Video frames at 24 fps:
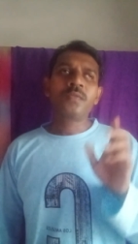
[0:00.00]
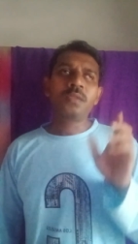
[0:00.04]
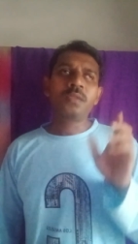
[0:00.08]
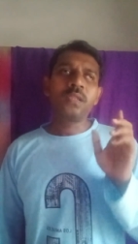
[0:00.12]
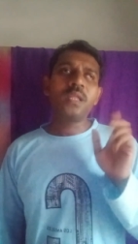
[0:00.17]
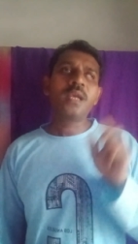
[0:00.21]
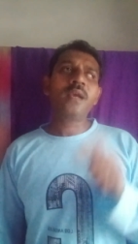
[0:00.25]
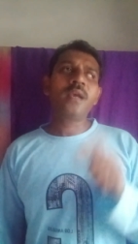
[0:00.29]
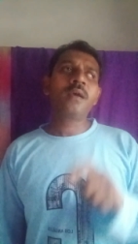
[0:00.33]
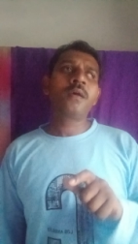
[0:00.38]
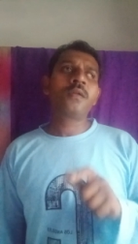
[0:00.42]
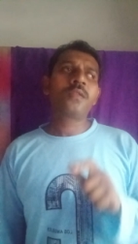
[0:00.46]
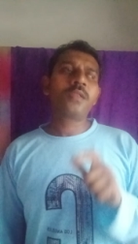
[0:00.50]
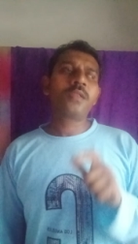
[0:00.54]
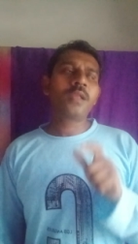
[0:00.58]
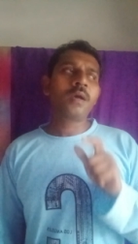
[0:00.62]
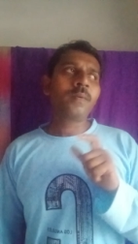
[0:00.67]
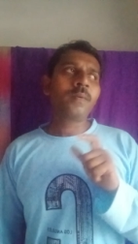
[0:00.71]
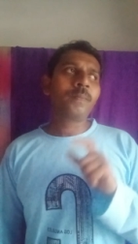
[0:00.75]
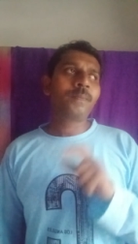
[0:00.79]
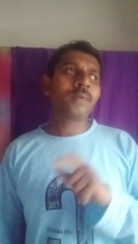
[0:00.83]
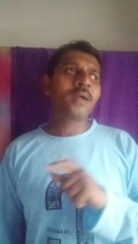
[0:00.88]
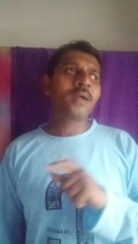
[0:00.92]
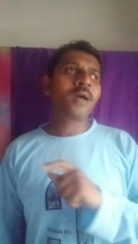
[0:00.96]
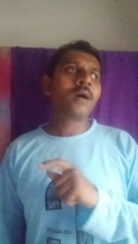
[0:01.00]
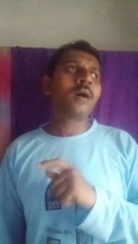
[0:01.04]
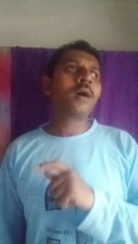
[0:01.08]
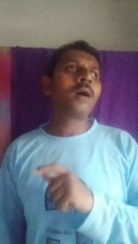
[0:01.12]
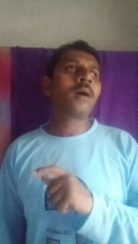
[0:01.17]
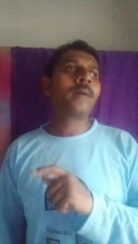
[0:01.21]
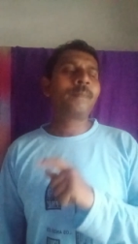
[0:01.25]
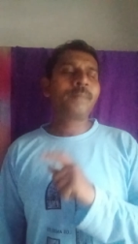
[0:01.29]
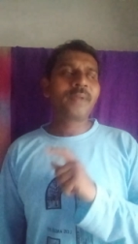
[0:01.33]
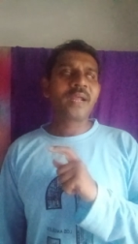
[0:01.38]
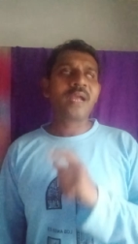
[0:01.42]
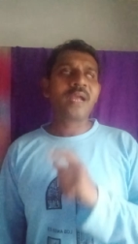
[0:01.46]

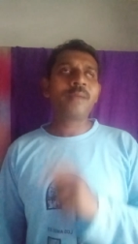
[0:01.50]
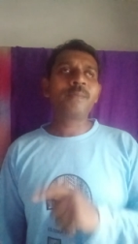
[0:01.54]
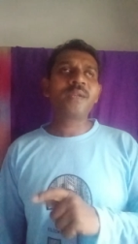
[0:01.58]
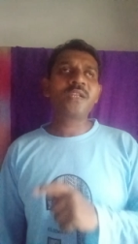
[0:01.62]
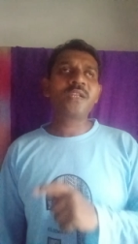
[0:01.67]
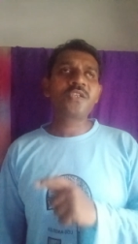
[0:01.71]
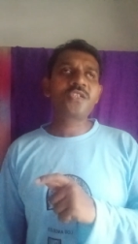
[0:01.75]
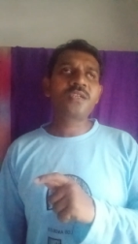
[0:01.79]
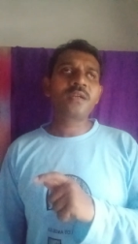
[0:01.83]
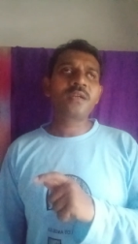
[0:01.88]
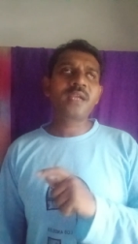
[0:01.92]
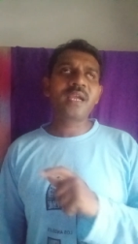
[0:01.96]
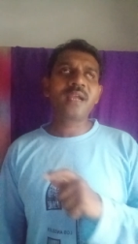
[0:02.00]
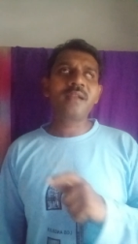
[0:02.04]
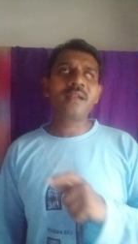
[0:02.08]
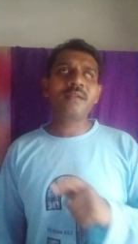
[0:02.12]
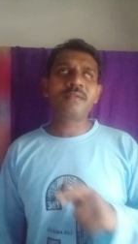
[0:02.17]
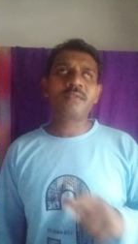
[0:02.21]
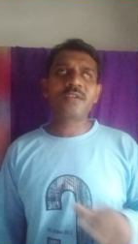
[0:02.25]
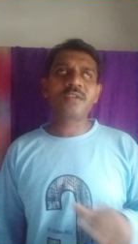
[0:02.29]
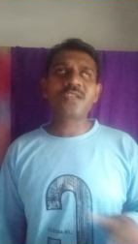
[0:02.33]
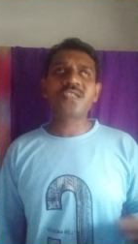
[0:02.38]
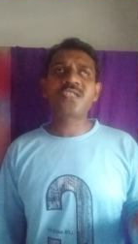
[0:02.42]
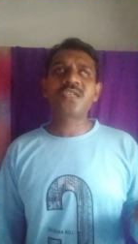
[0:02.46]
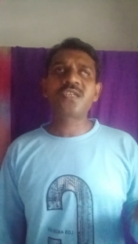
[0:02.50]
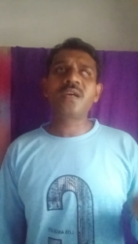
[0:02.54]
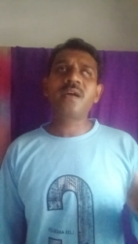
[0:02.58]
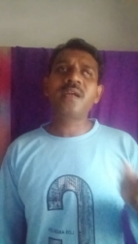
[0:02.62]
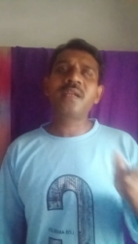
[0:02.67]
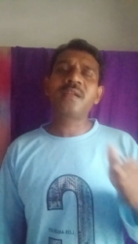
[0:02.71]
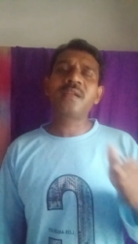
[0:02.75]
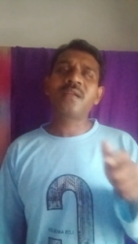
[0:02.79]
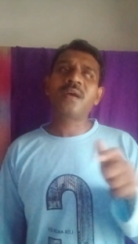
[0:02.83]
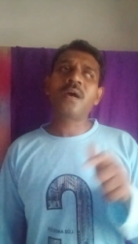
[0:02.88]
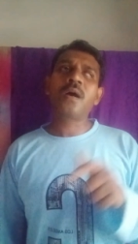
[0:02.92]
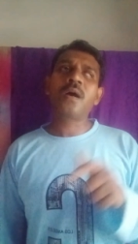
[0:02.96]
the prime minister can
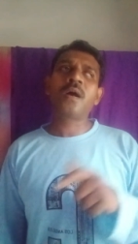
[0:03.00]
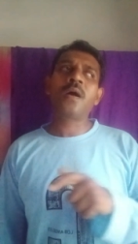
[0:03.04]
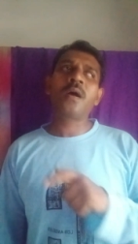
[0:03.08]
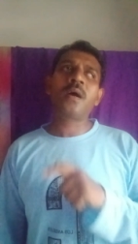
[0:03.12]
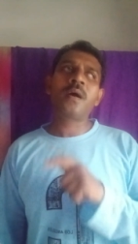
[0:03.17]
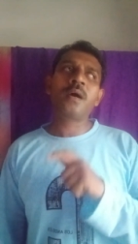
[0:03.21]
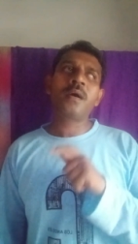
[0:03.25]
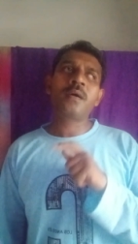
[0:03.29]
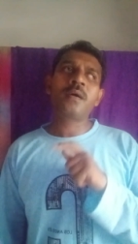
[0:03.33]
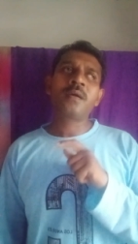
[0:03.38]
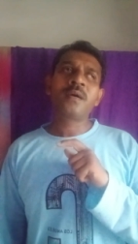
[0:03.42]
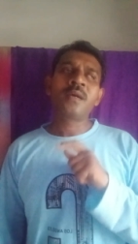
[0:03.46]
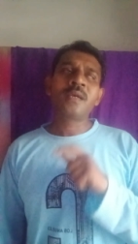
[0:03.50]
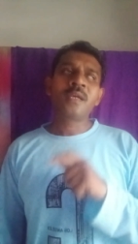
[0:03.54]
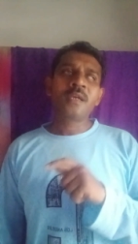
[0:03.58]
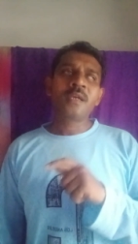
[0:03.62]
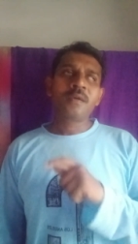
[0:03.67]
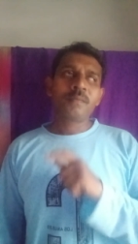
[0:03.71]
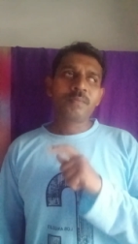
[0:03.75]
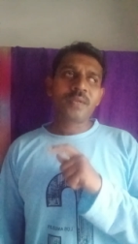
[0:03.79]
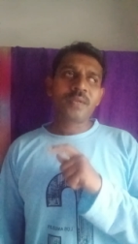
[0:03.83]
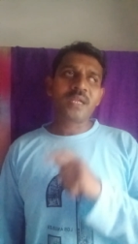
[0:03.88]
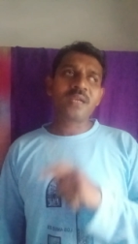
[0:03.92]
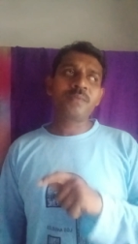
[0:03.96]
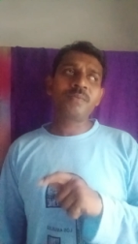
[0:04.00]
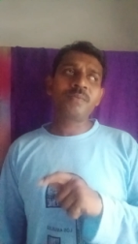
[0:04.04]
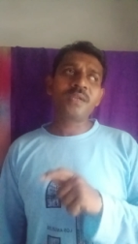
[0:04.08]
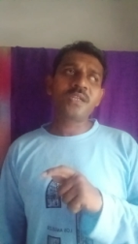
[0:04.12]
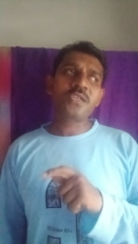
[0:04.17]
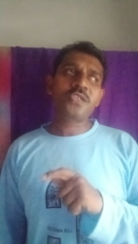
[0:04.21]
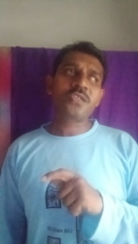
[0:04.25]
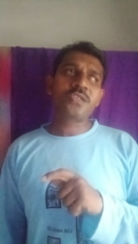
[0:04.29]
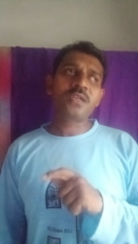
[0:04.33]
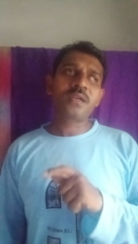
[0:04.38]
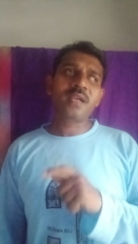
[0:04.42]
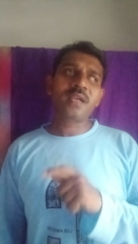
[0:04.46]
resign, prime
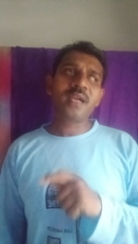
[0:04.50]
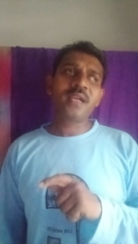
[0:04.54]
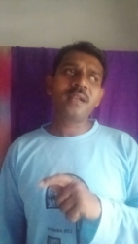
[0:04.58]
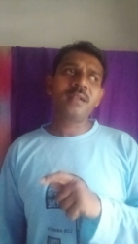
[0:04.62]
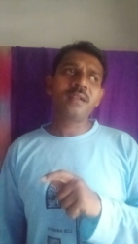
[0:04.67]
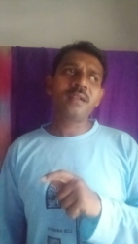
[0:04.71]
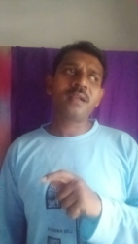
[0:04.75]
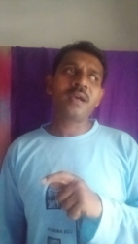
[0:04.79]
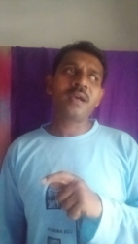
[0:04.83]
minister can